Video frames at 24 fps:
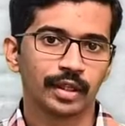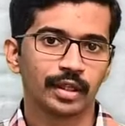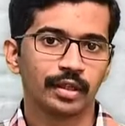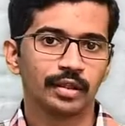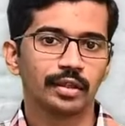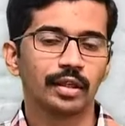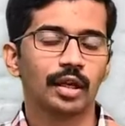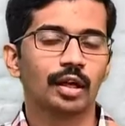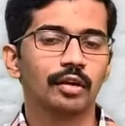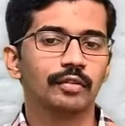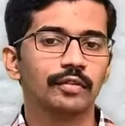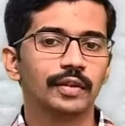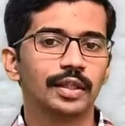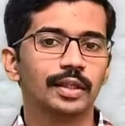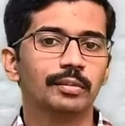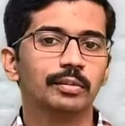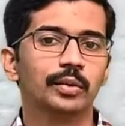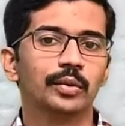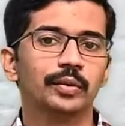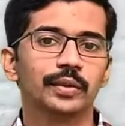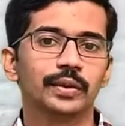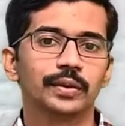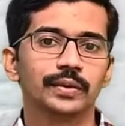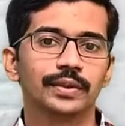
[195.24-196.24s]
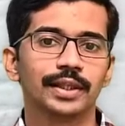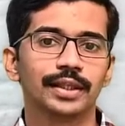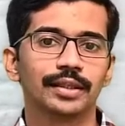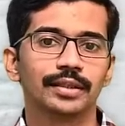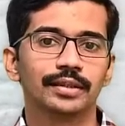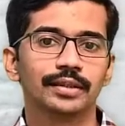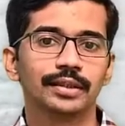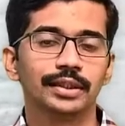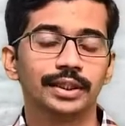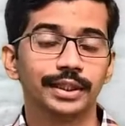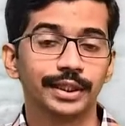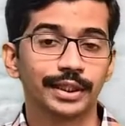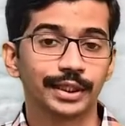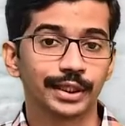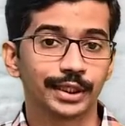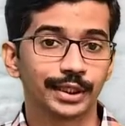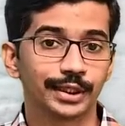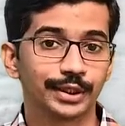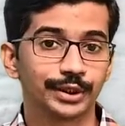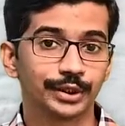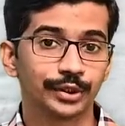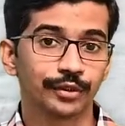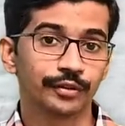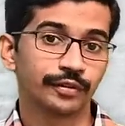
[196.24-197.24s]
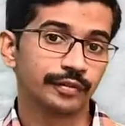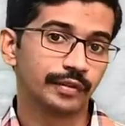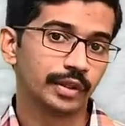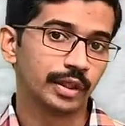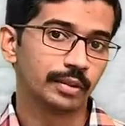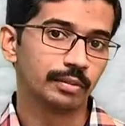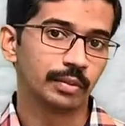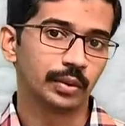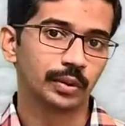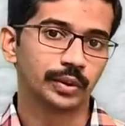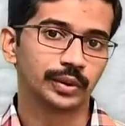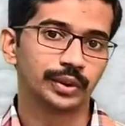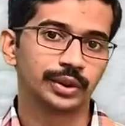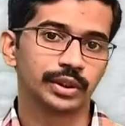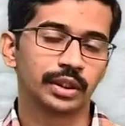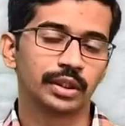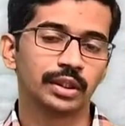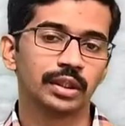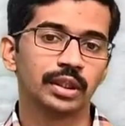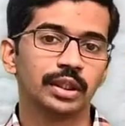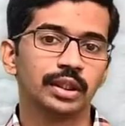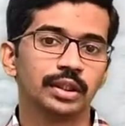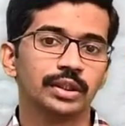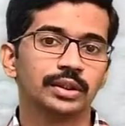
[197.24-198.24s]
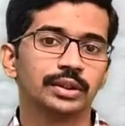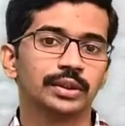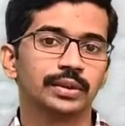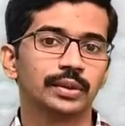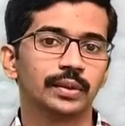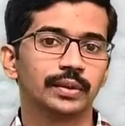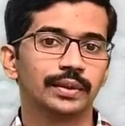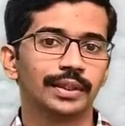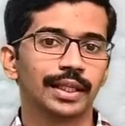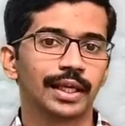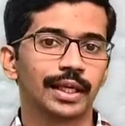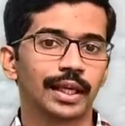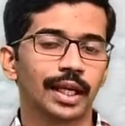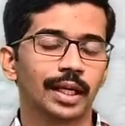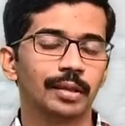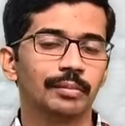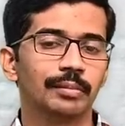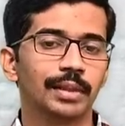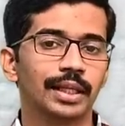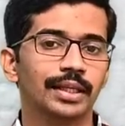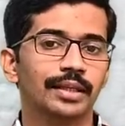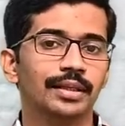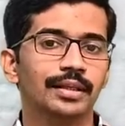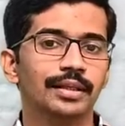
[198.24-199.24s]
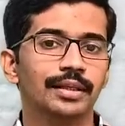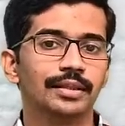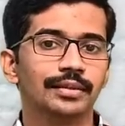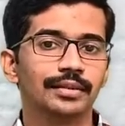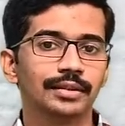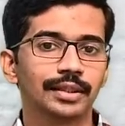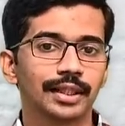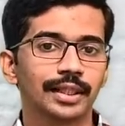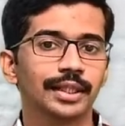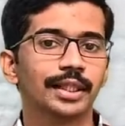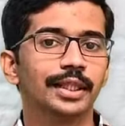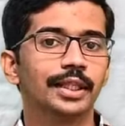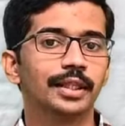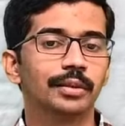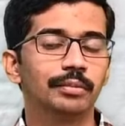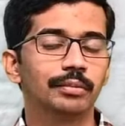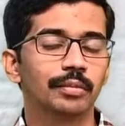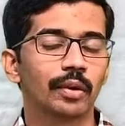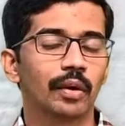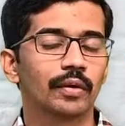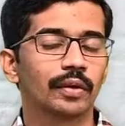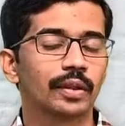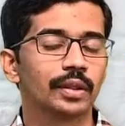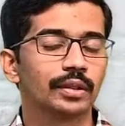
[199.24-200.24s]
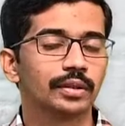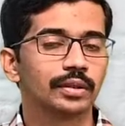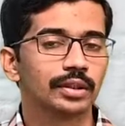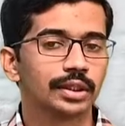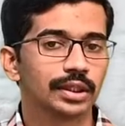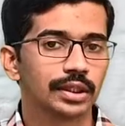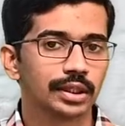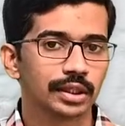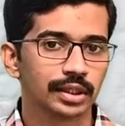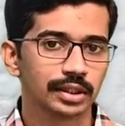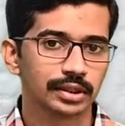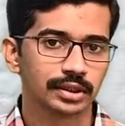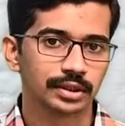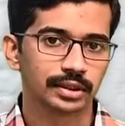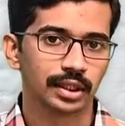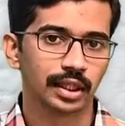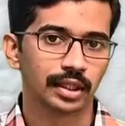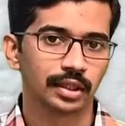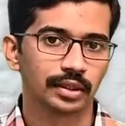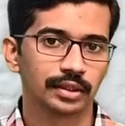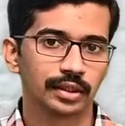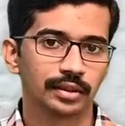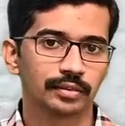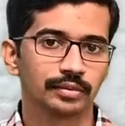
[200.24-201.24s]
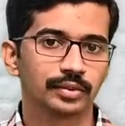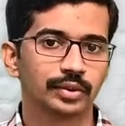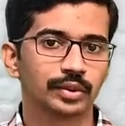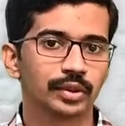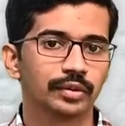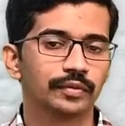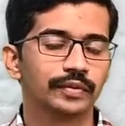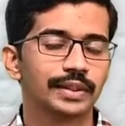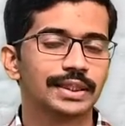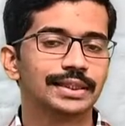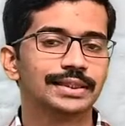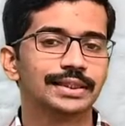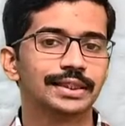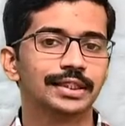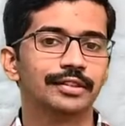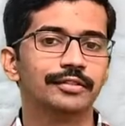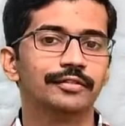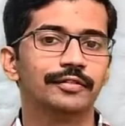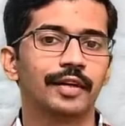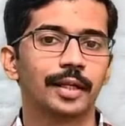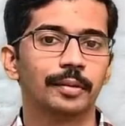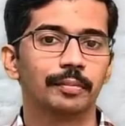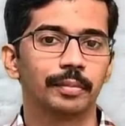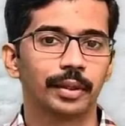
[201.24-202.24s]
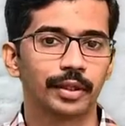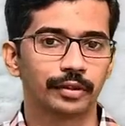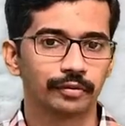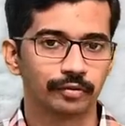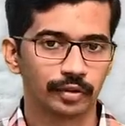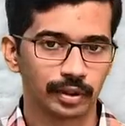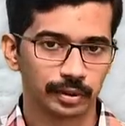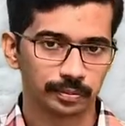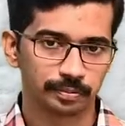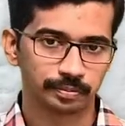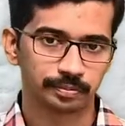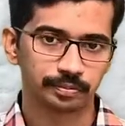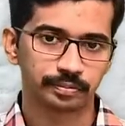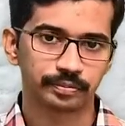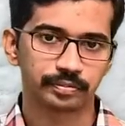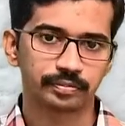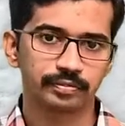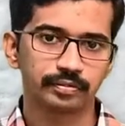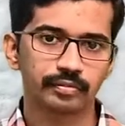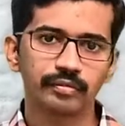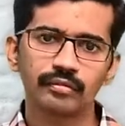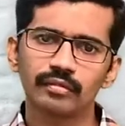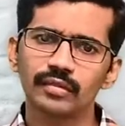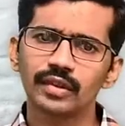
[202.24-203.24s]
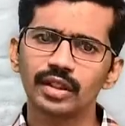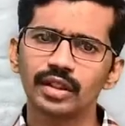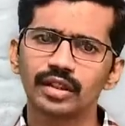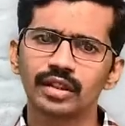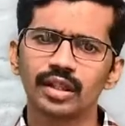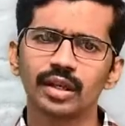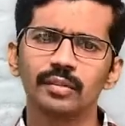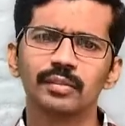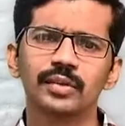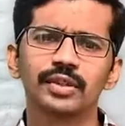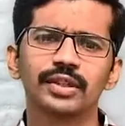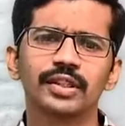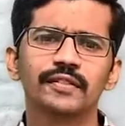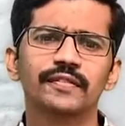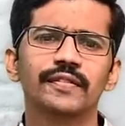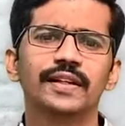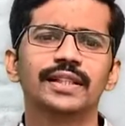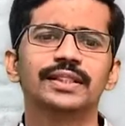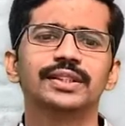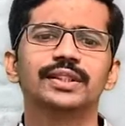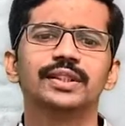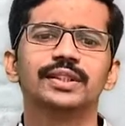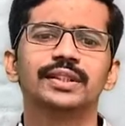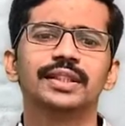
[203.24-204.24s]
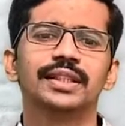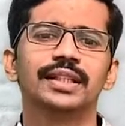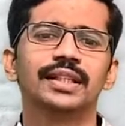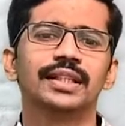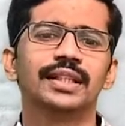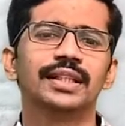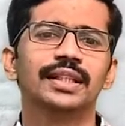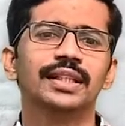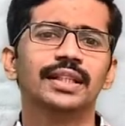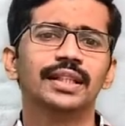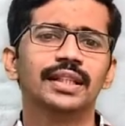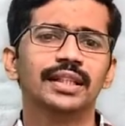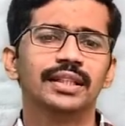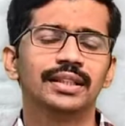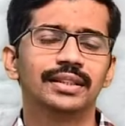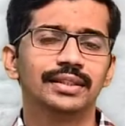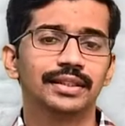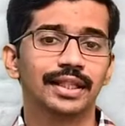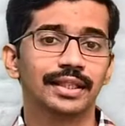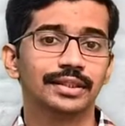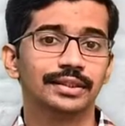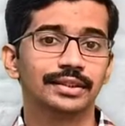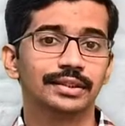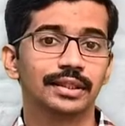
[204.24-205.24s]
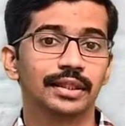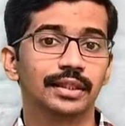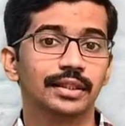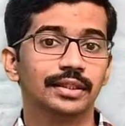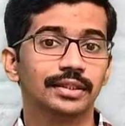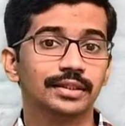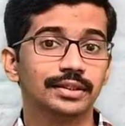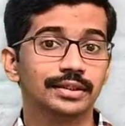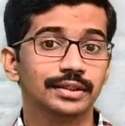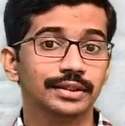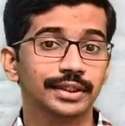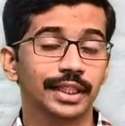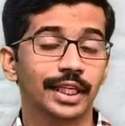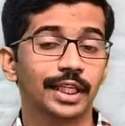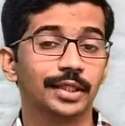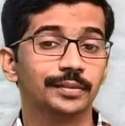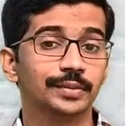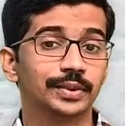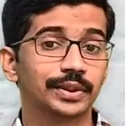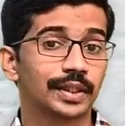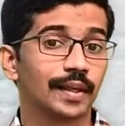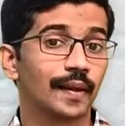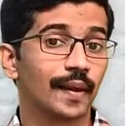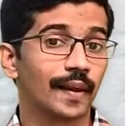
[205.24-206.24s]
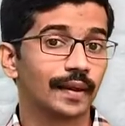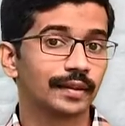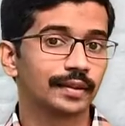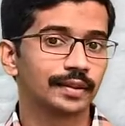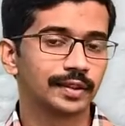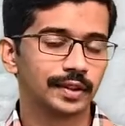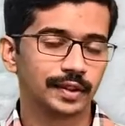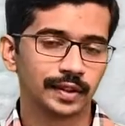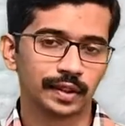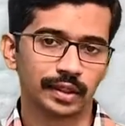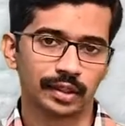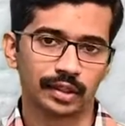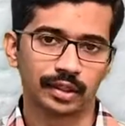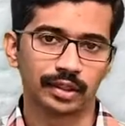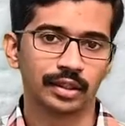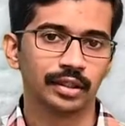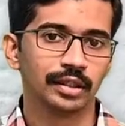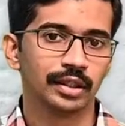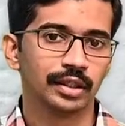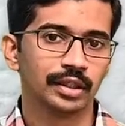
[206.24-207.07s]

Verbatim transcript: Now, we will move to the theories of emotion. So, there are mainly three important theories are there. So, we will see one by one come to the first theory that is the James Lange theory.